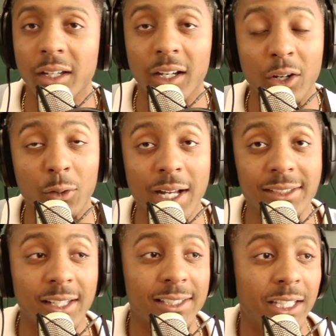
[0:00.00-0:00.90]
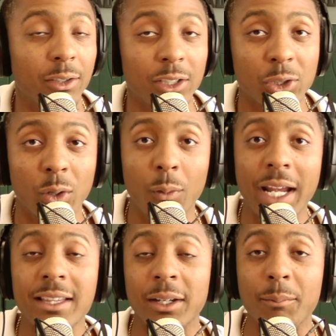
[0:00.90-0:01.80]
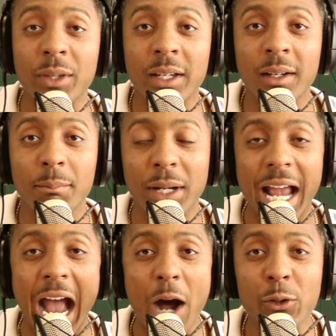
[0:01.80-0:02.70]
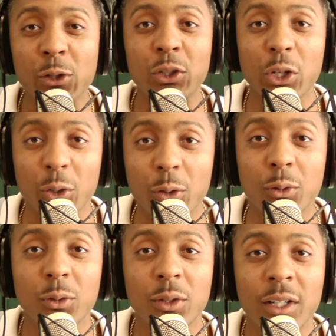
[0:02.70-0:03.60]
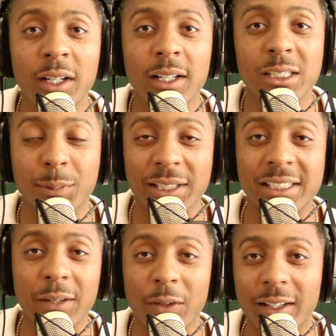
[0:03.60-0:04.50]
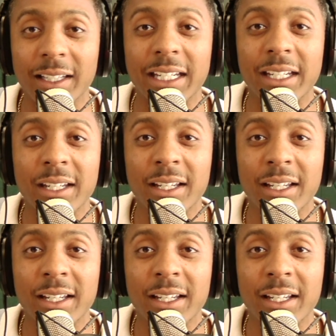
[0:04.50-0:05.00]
A congrats to the Celtics who await them. But how do you specifically